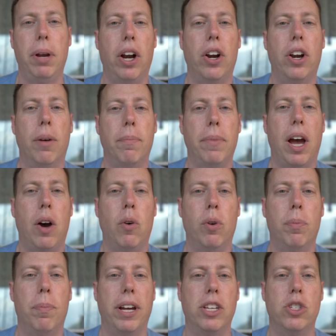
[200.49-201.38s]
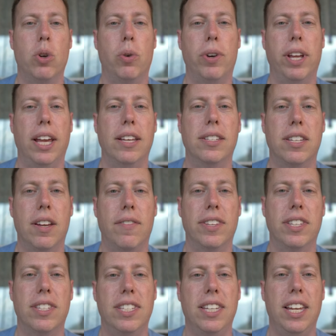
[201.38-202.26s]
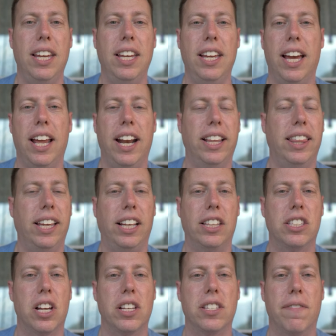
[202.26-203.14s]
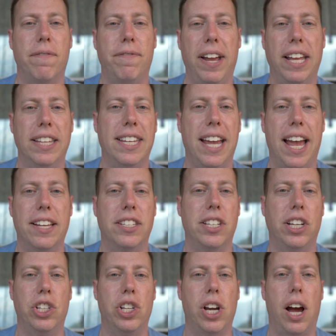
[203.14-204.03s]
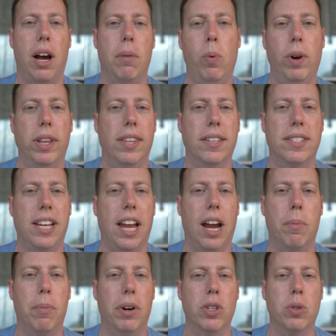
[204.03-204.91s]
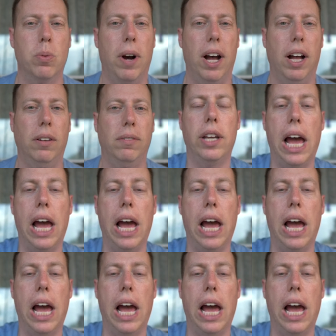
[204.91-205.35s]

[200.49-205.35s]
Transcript: Pair it up now with my Sony a7C and I think it does a fantastic job with this camera as well.